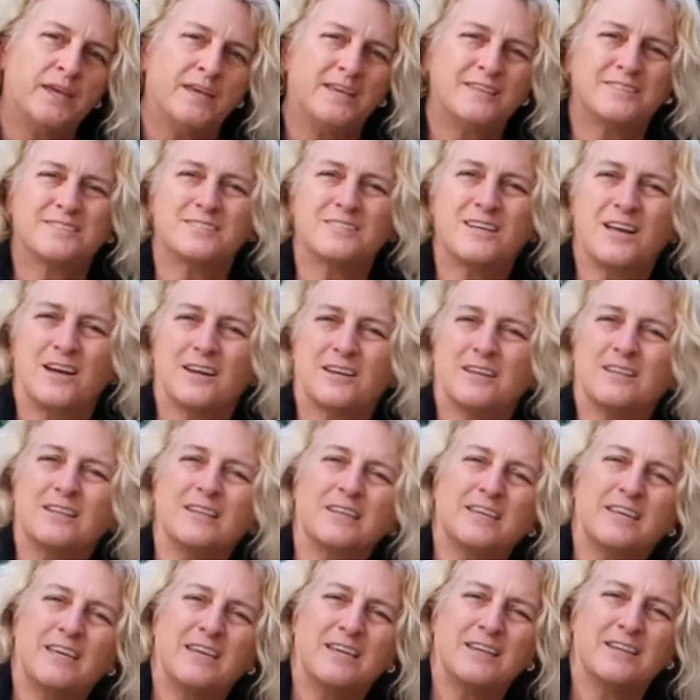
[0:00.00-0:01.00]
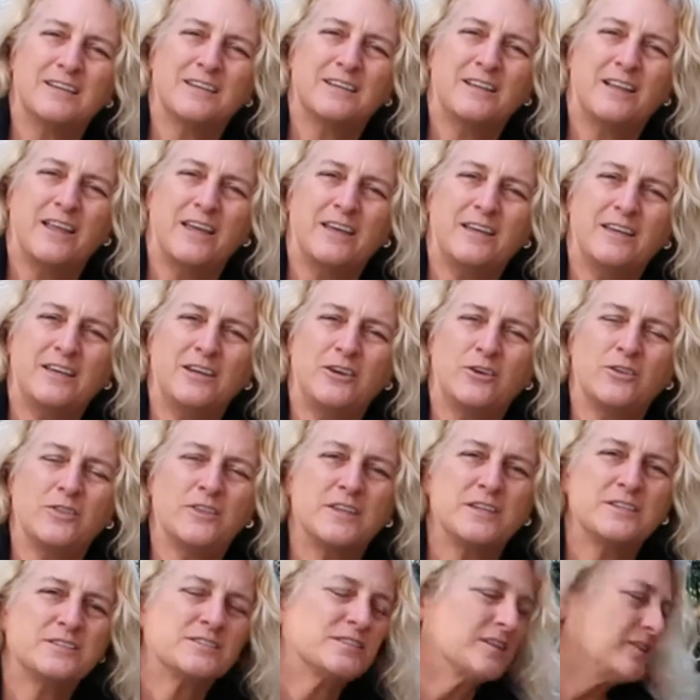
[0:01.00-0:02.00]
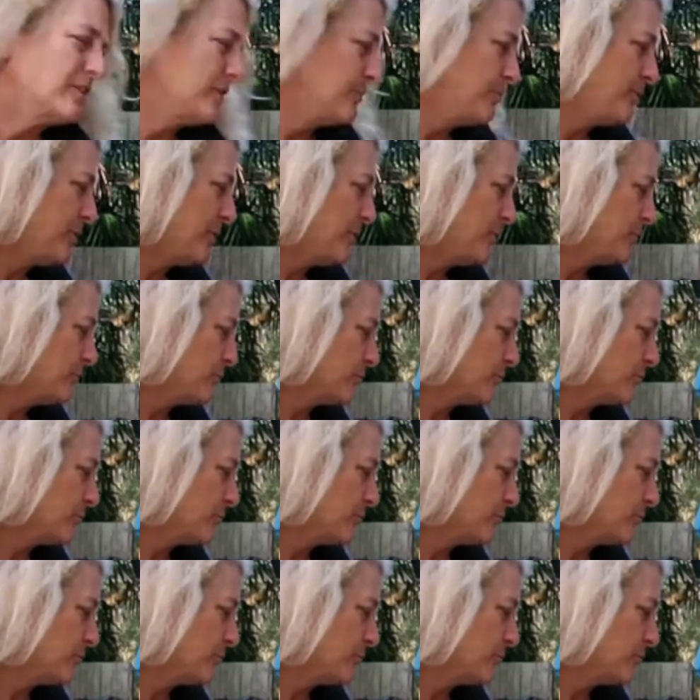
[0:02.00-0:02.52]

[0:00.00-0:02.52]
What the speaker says: it's not clicking and clanging on things on the boat.